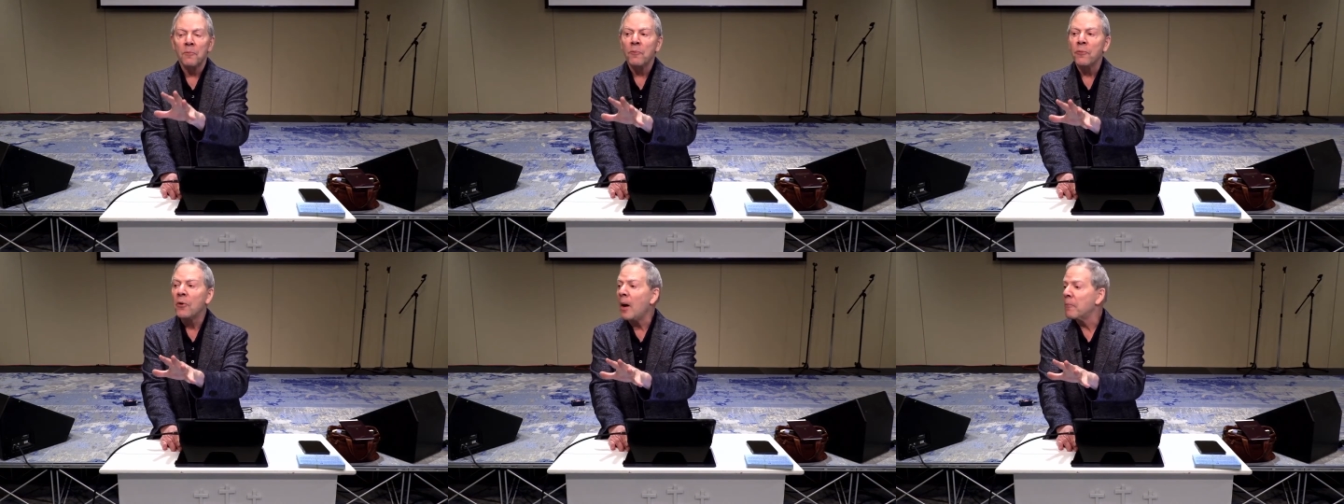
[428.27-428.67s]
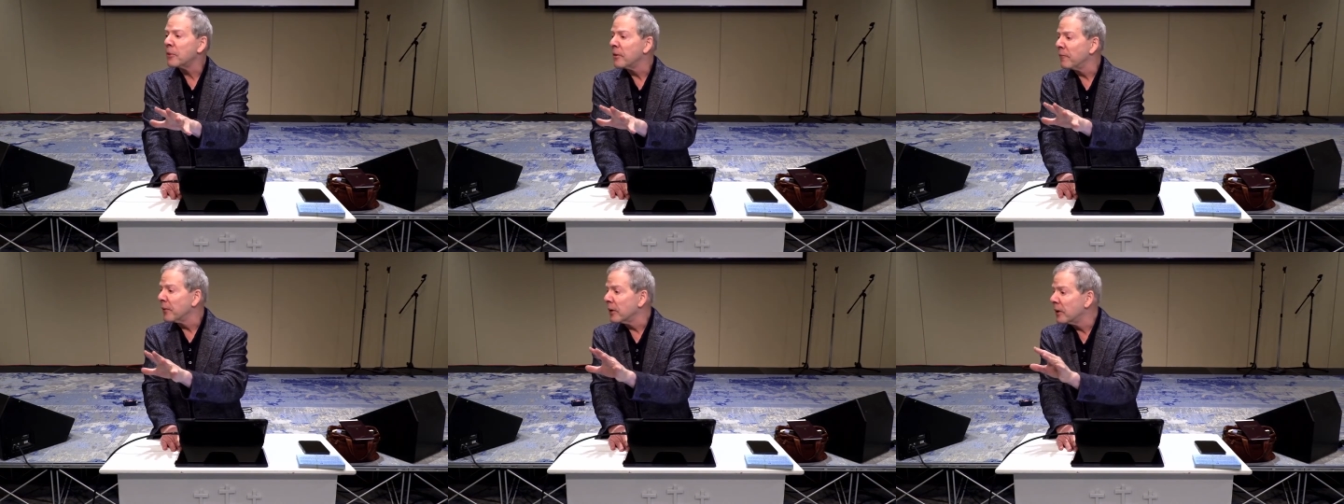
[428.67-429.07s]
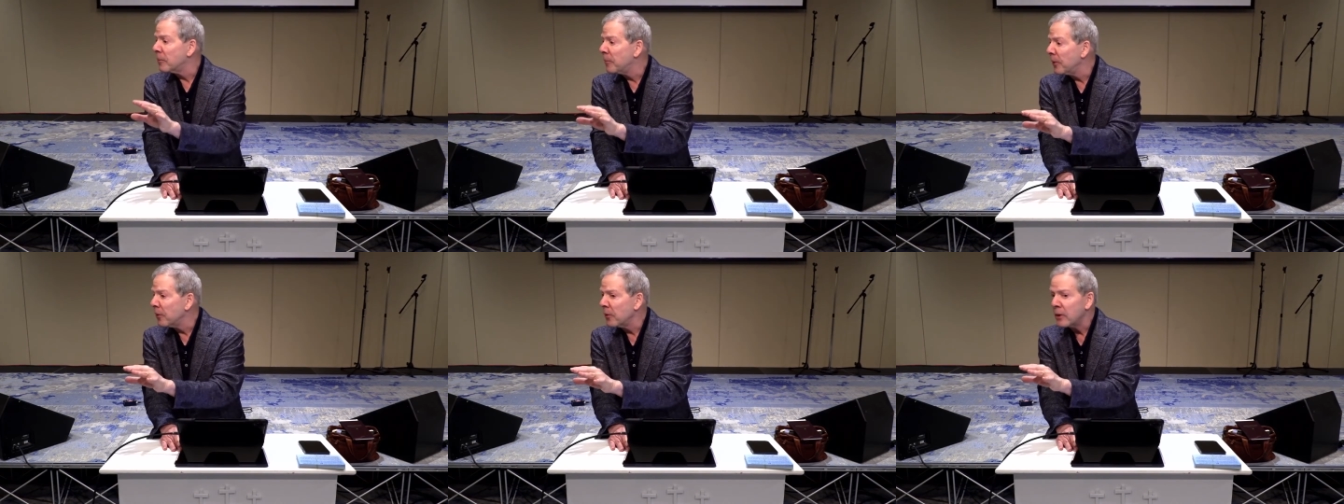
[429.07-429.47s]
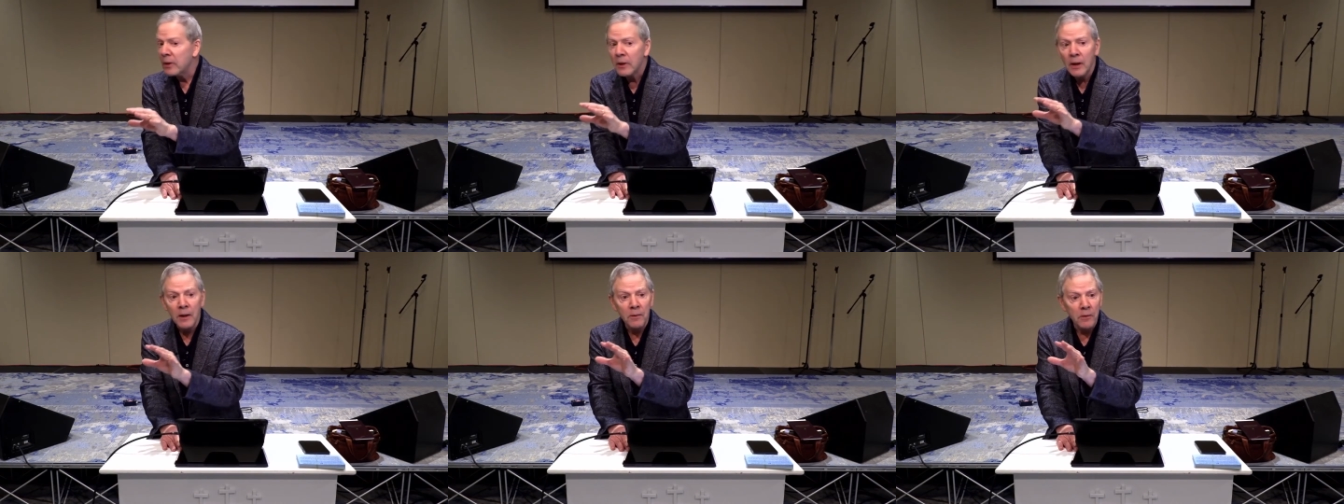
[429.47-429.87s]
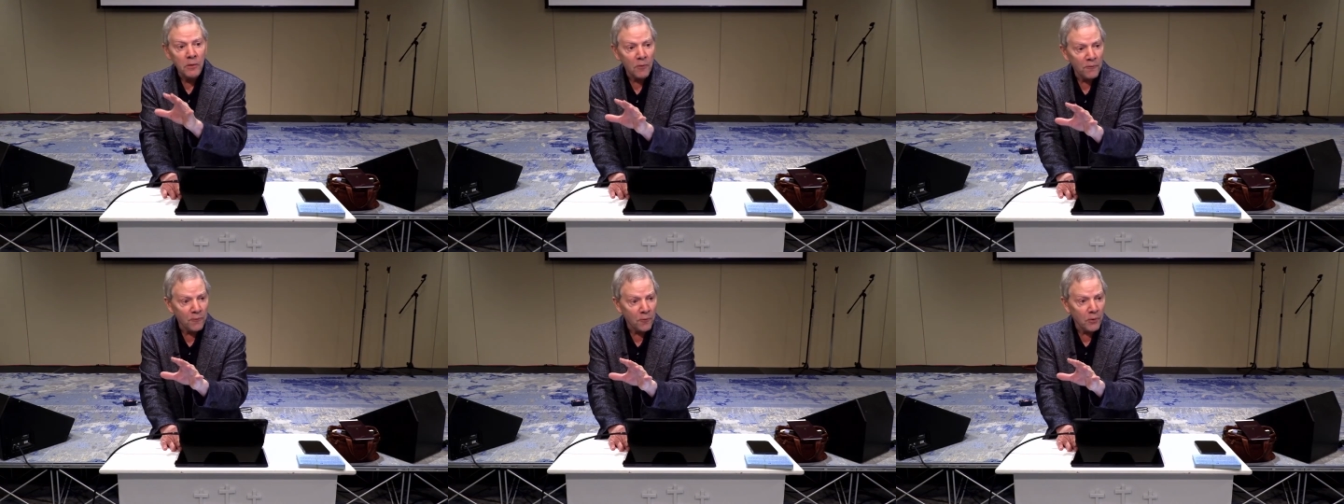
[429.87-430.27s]
prompts of the Spirit and
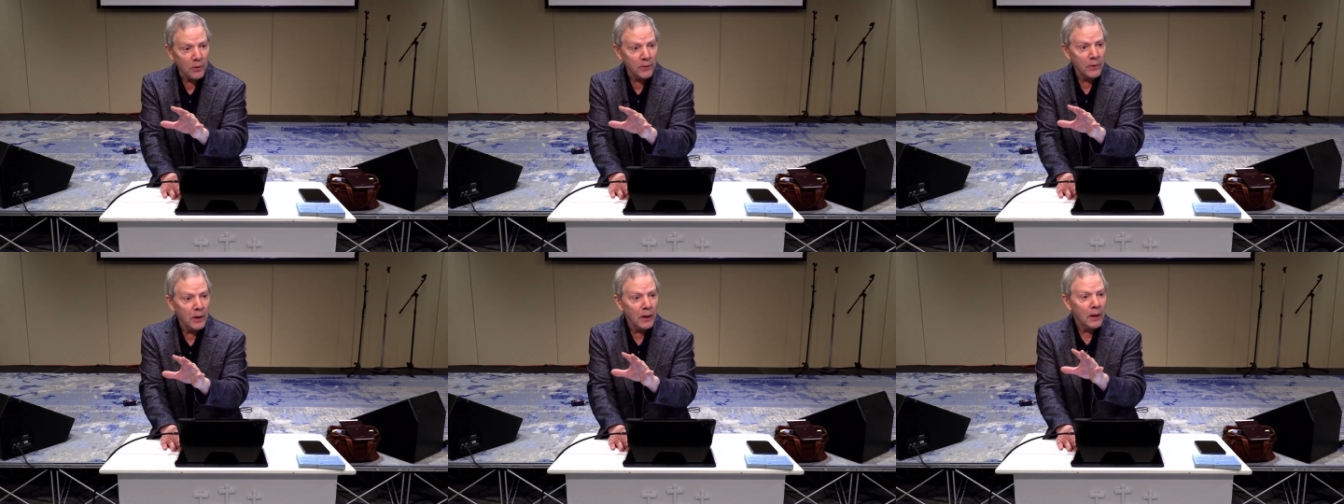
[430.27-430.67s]
so forth,